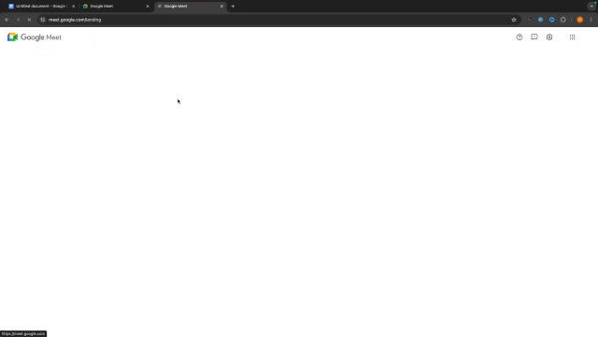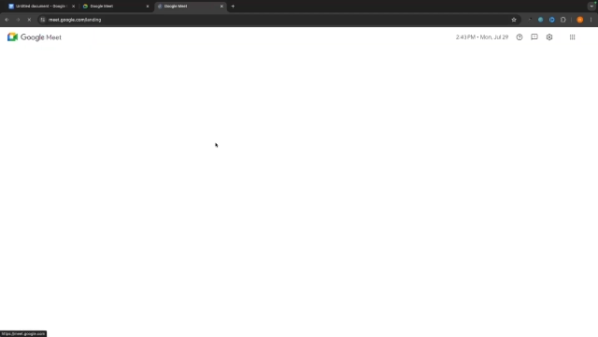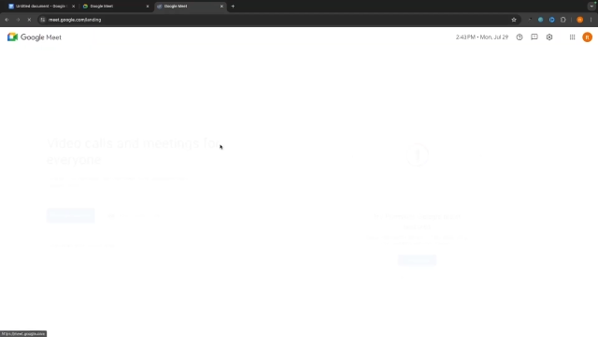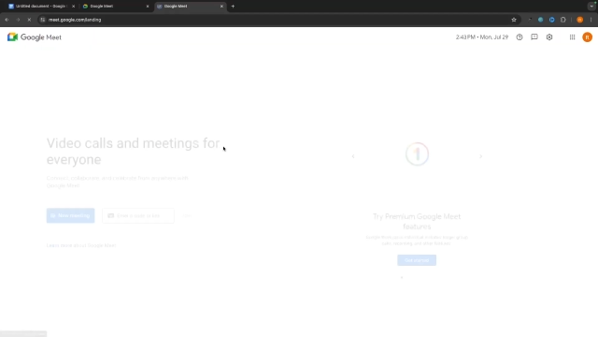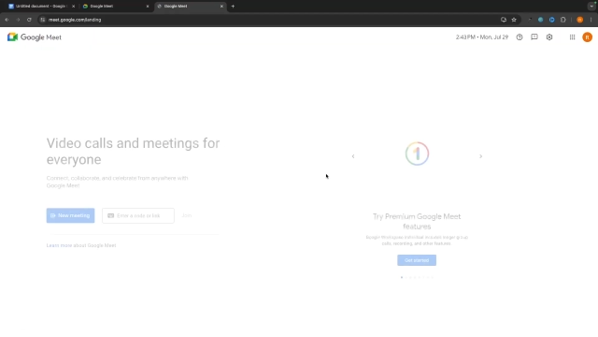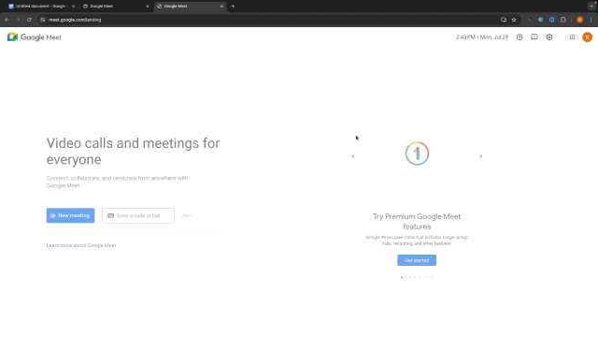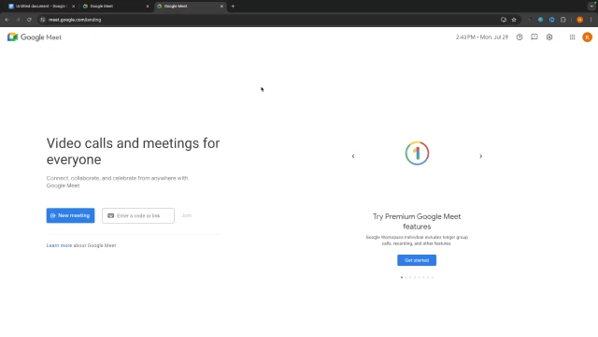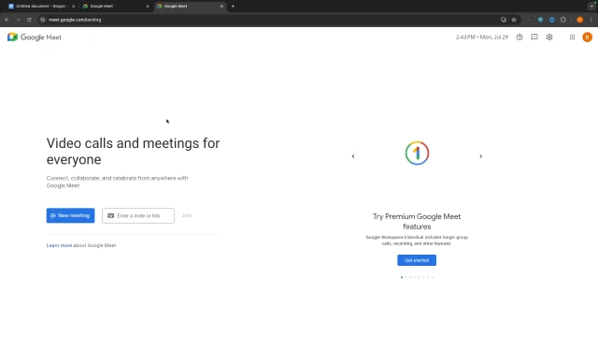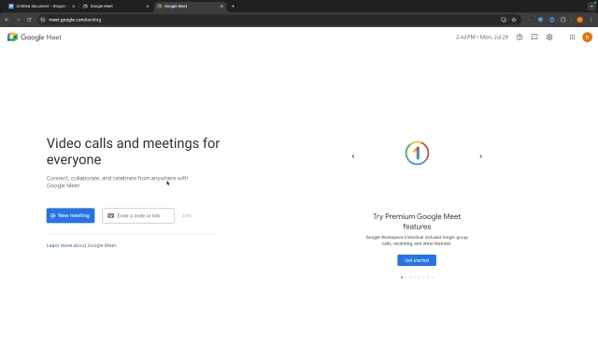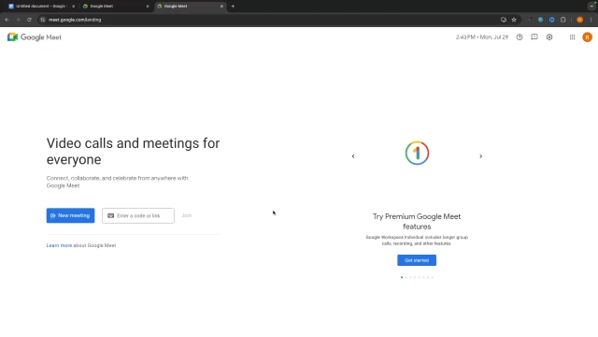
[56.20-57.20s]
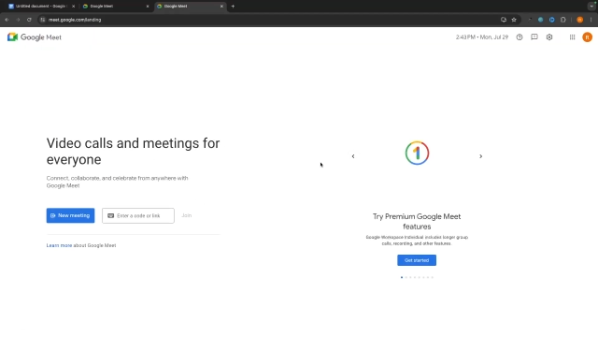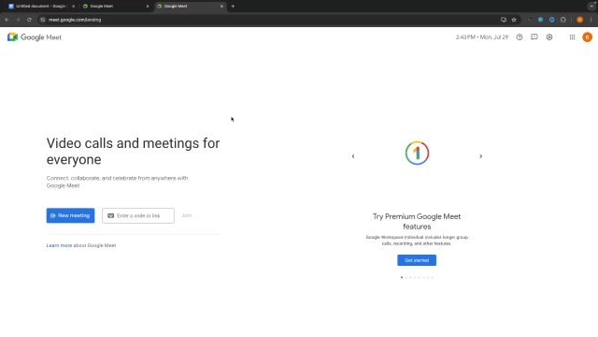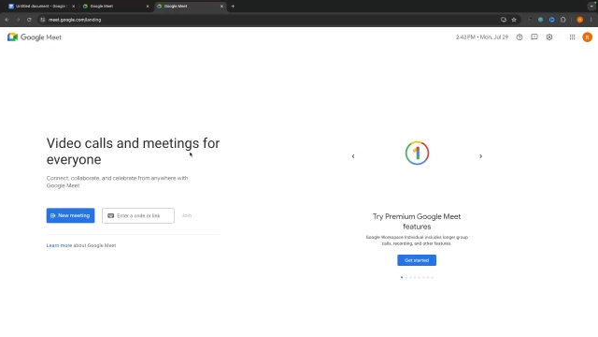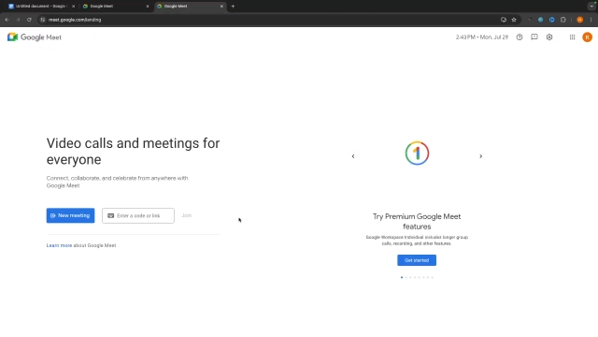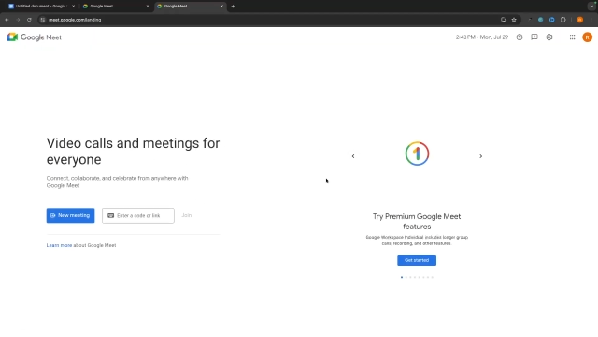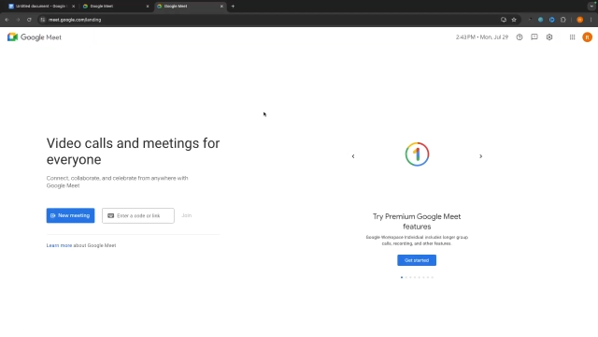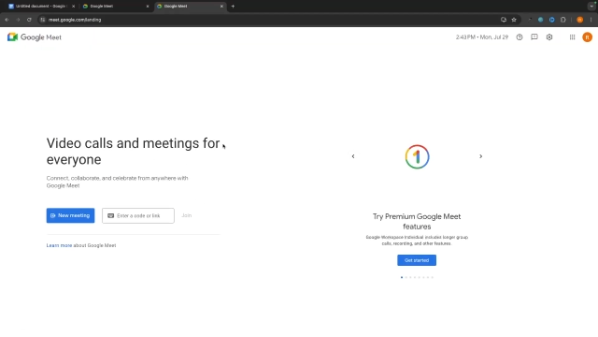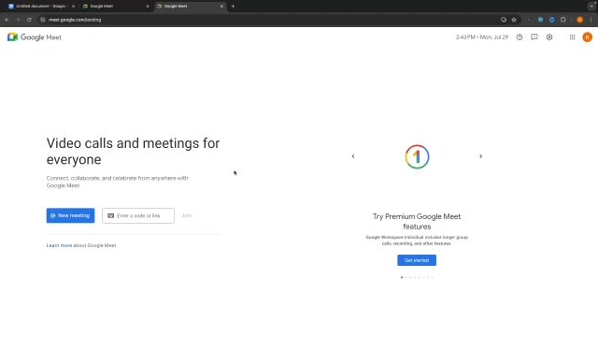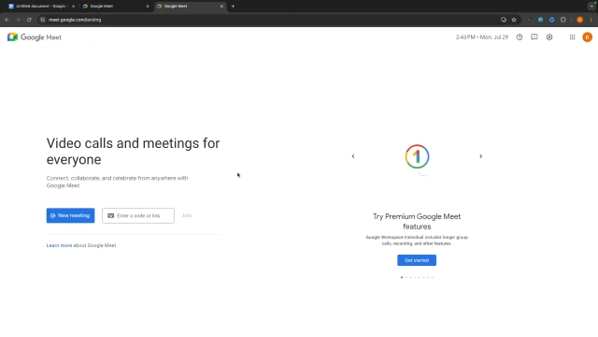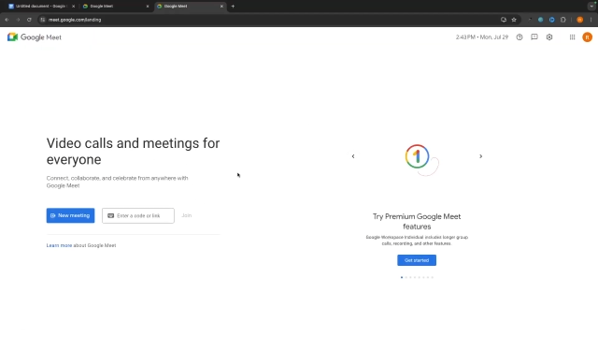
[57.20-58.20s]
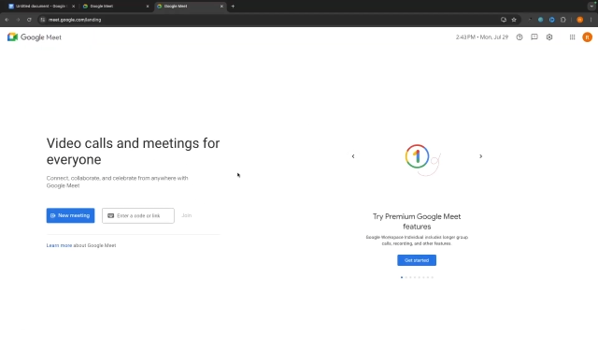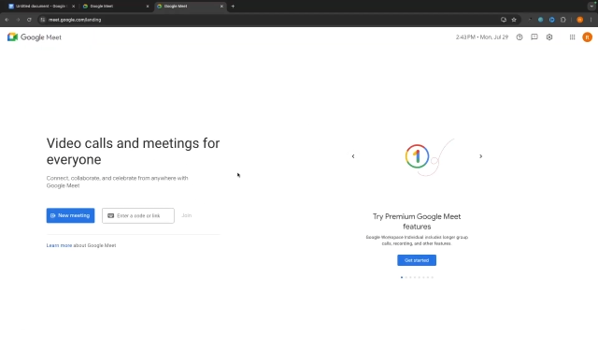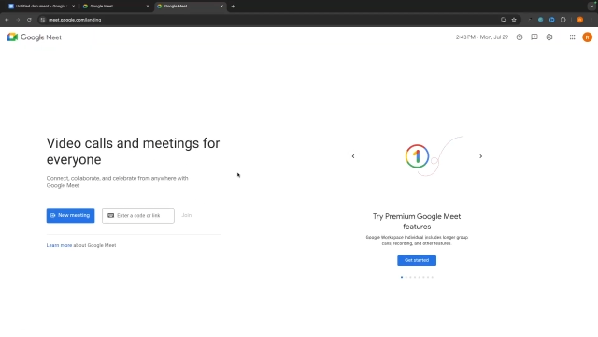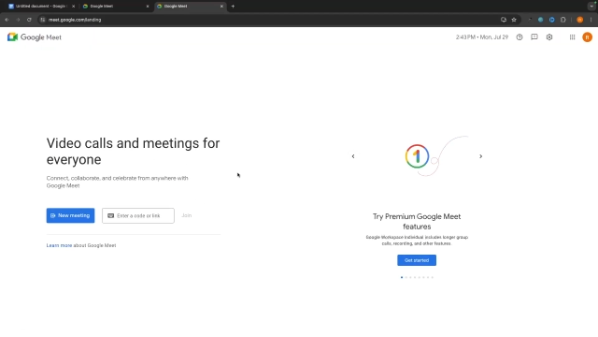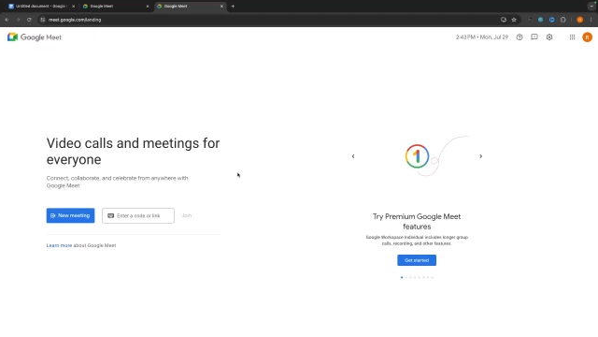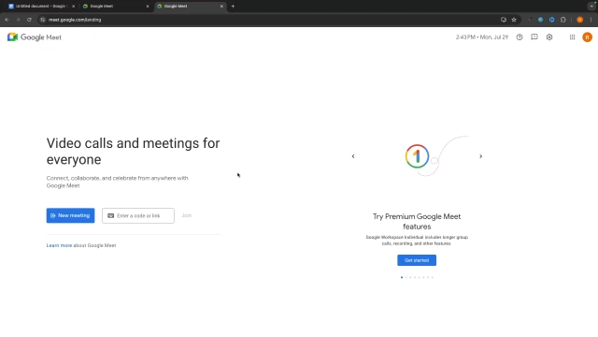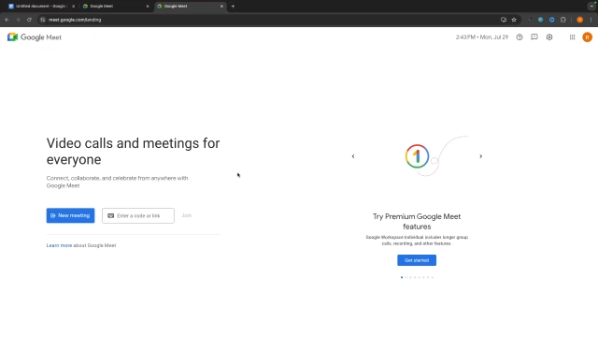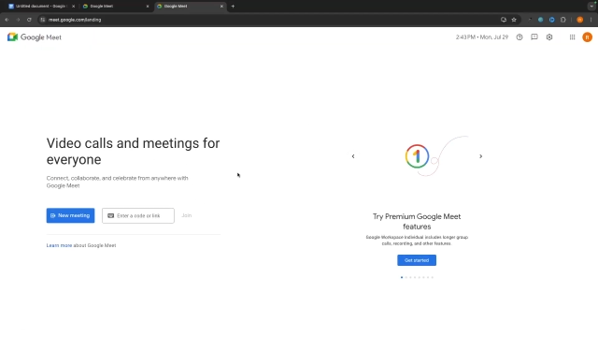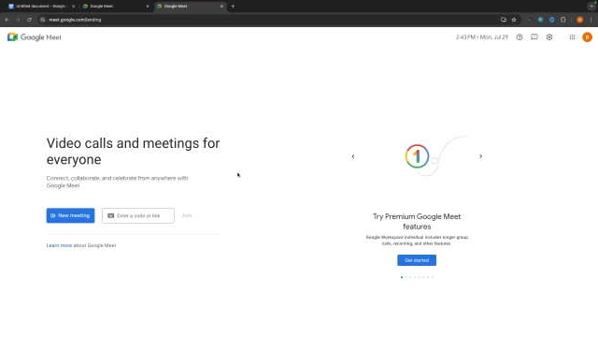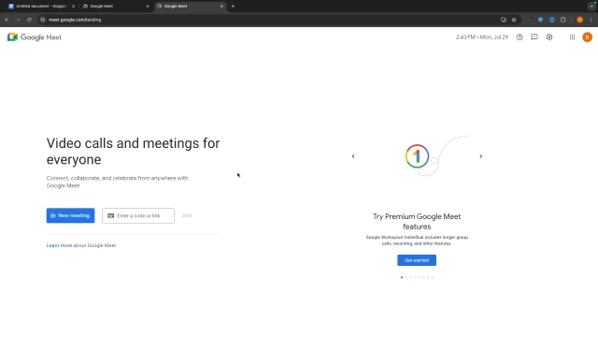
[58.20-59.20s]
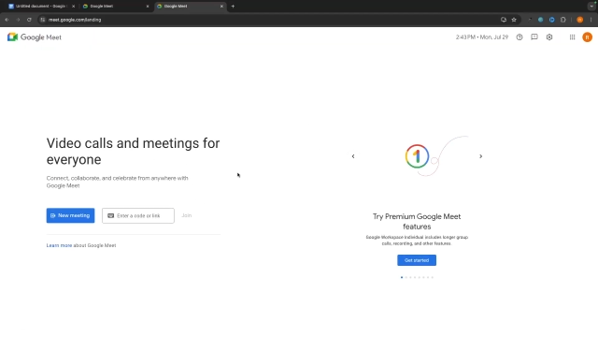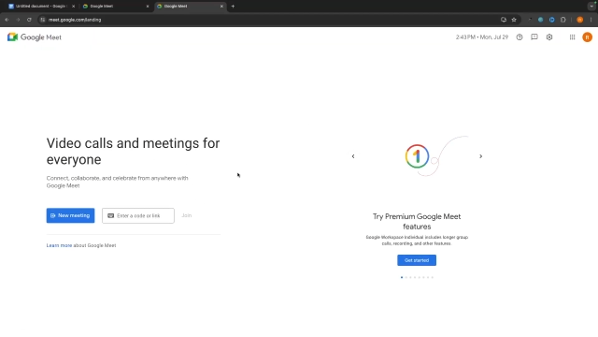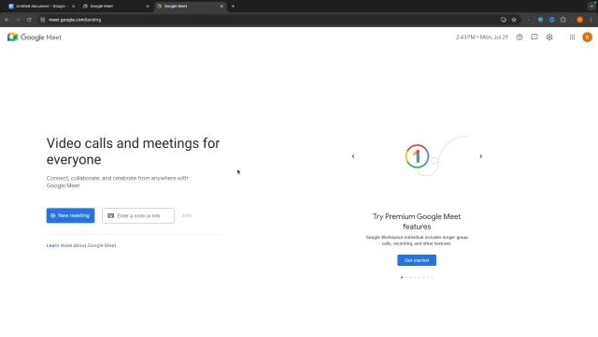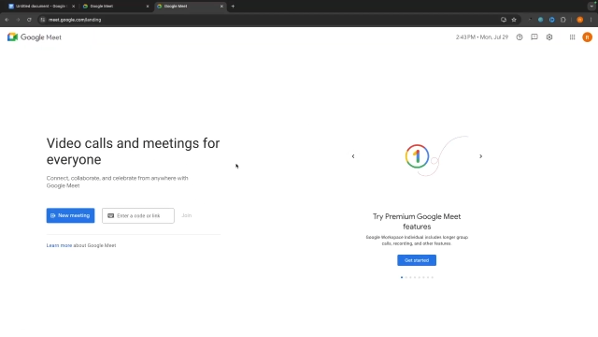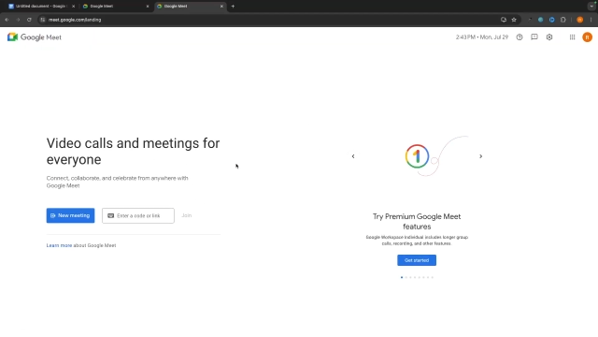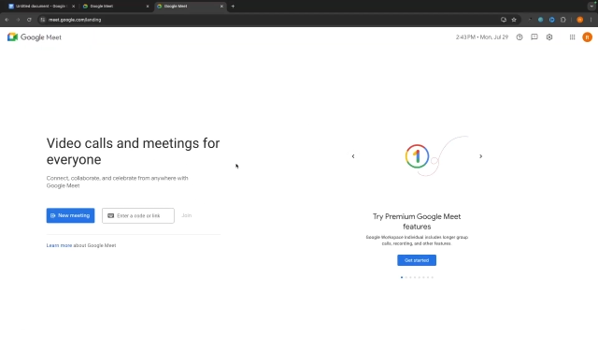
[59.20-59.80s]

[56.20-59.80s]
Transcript: No face is visible, so there are no lips to read.